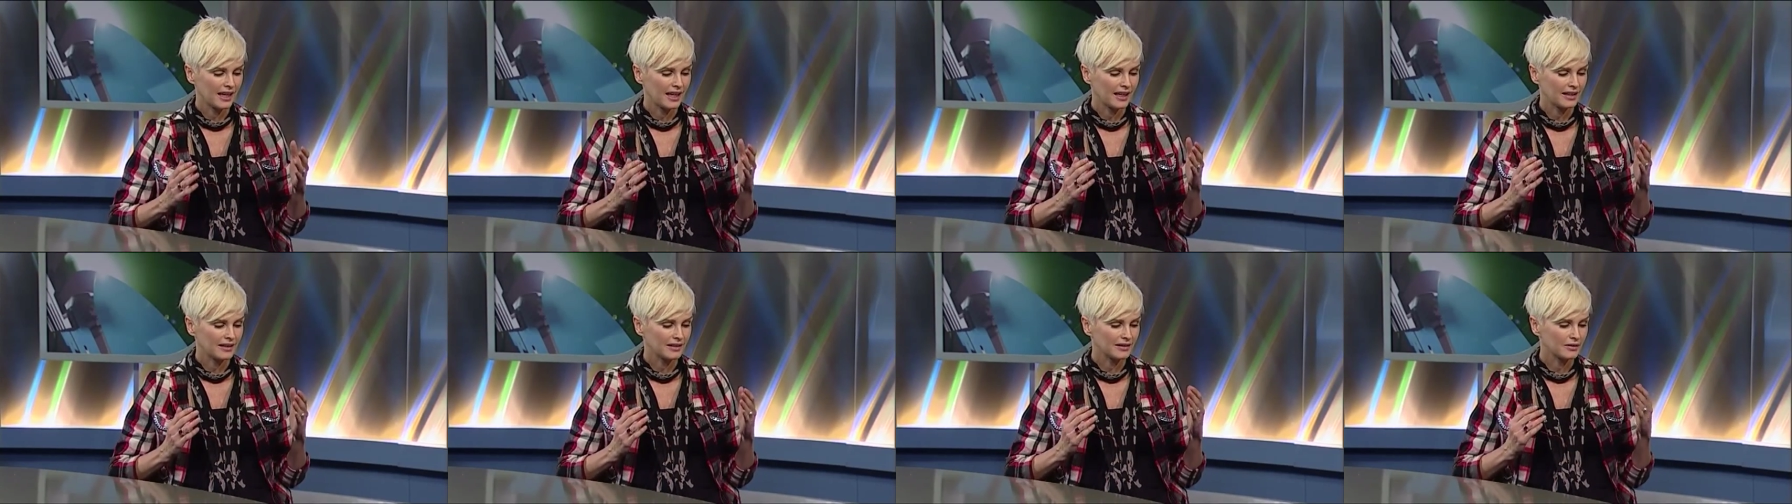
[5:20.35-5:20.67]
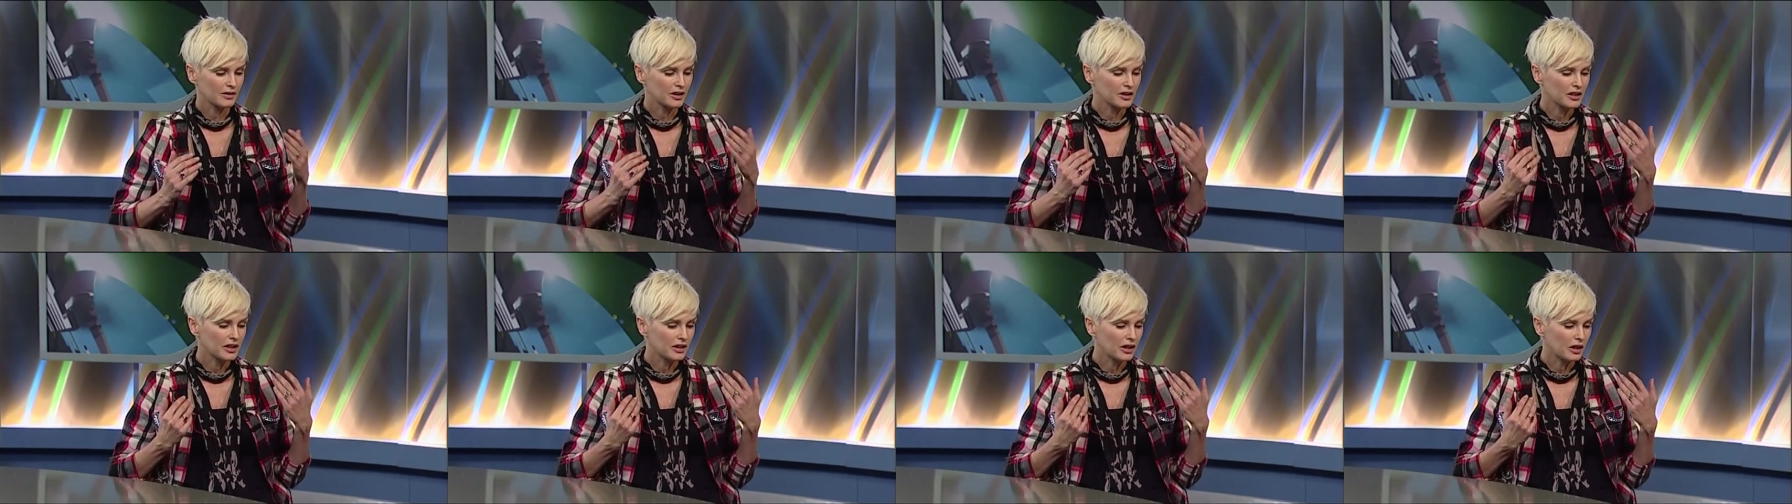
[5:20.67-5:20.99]

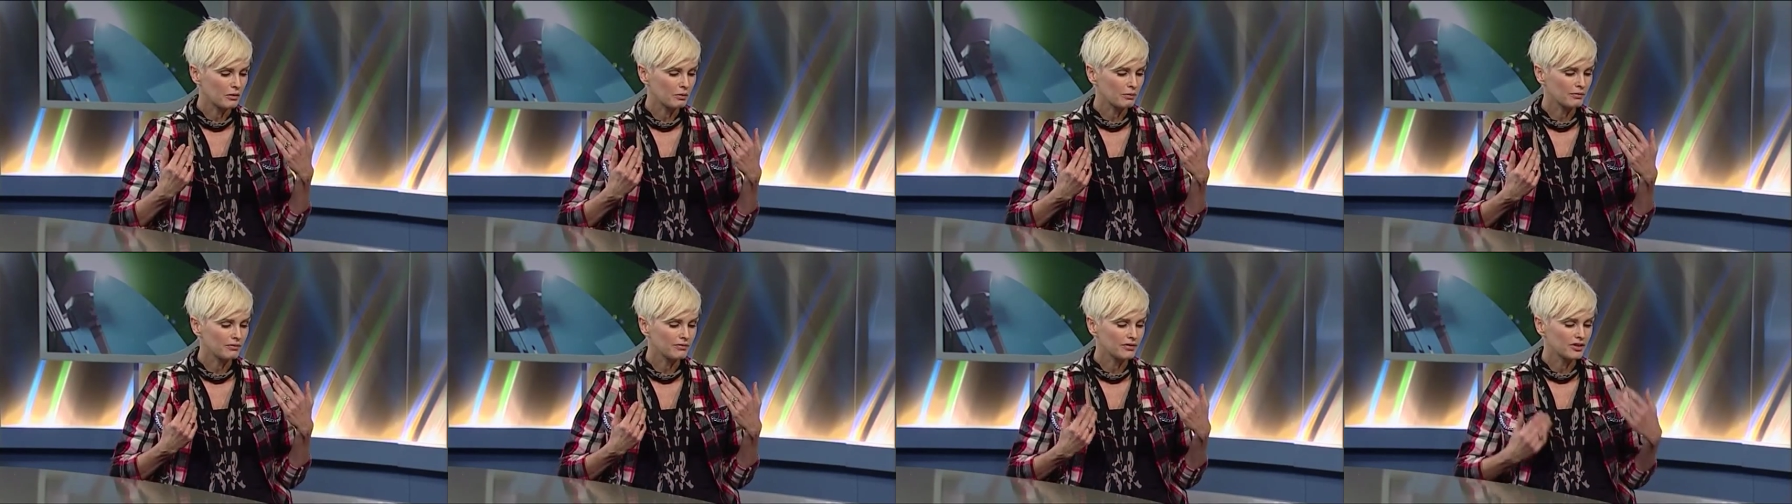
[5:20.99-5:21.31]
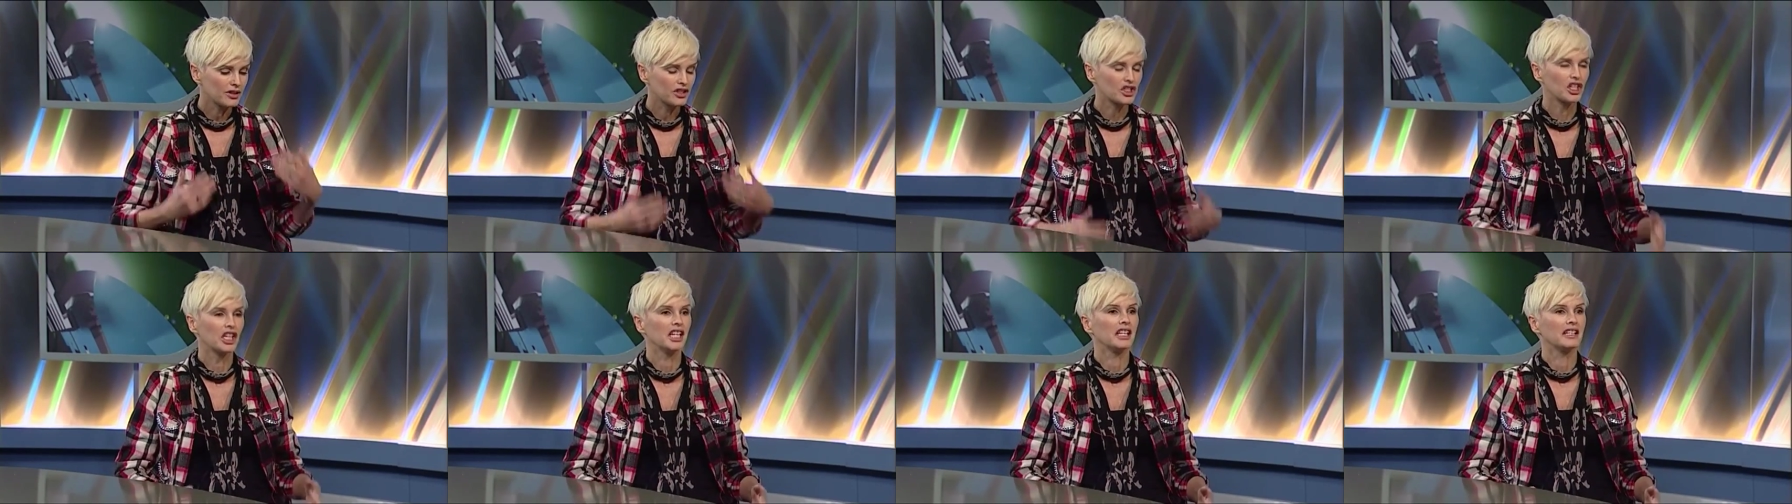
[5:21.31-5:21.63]
and you know
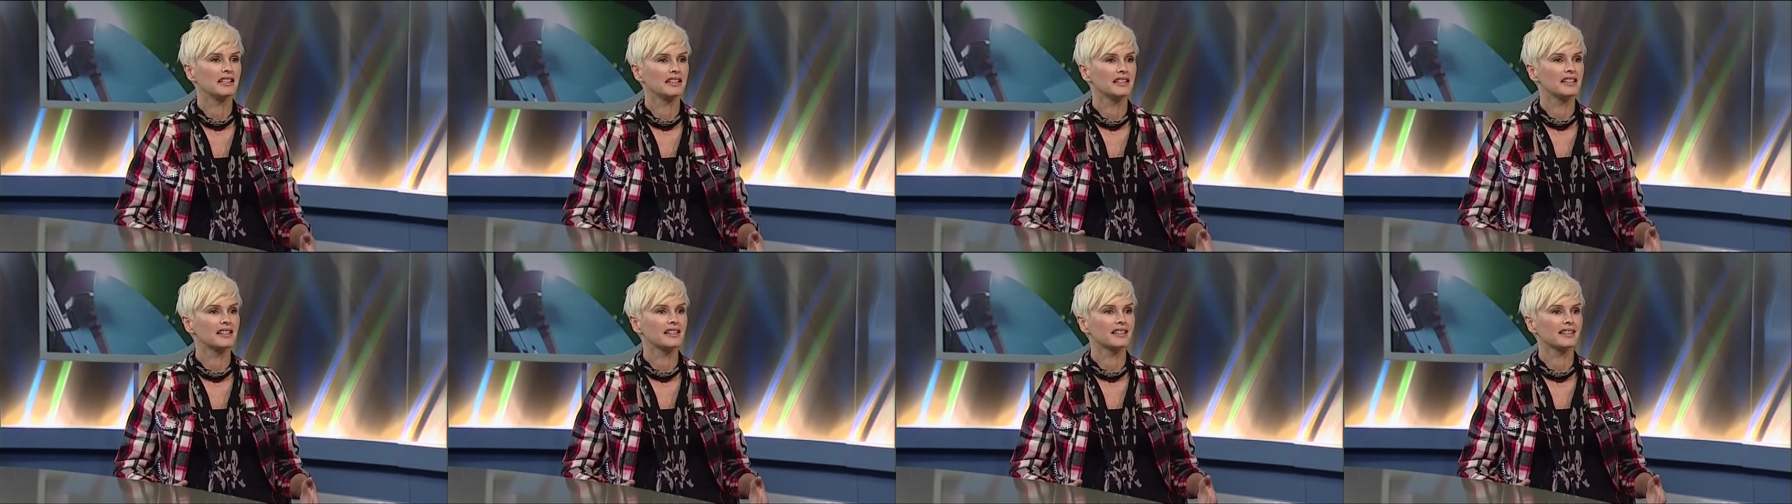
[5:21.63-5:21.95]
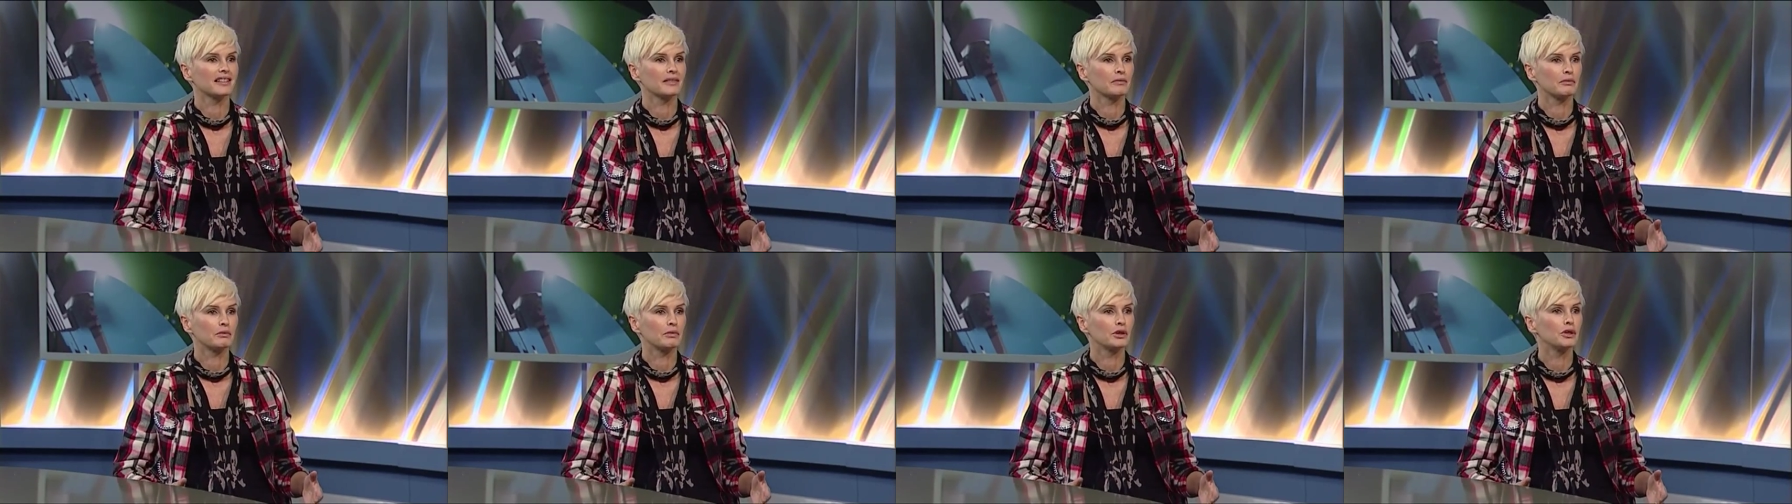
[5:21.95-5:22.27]

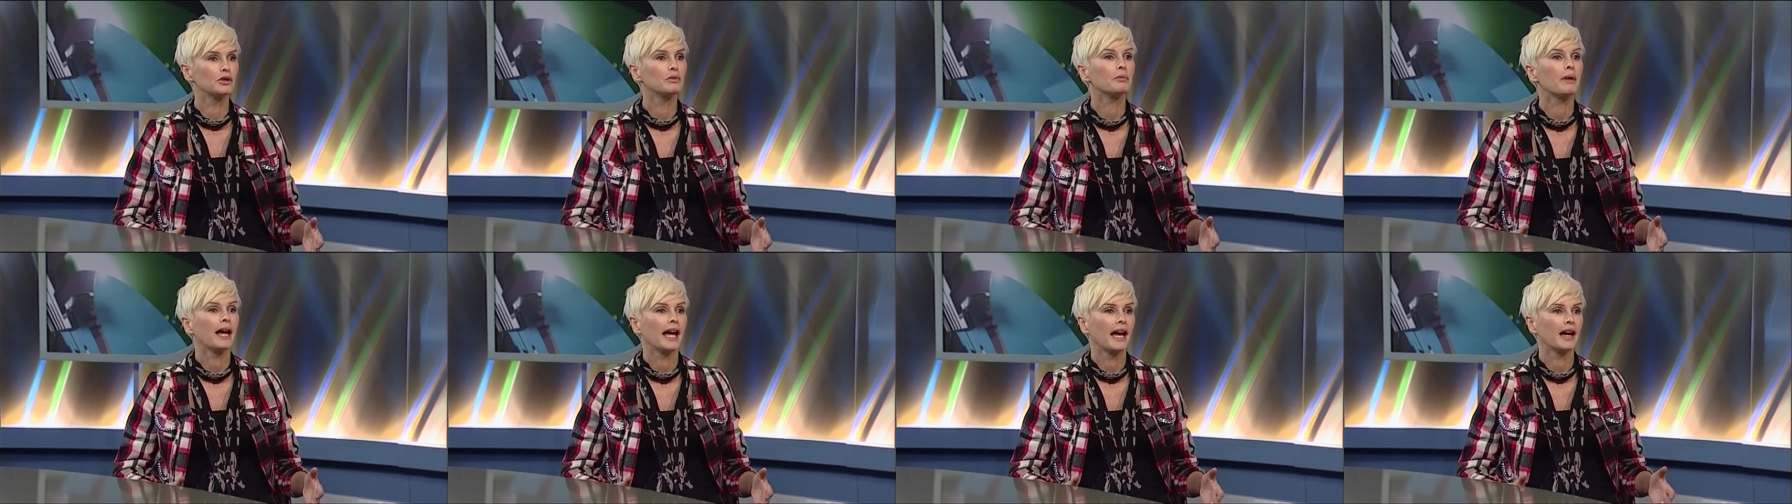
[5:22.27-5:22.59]
jeans blue yeah.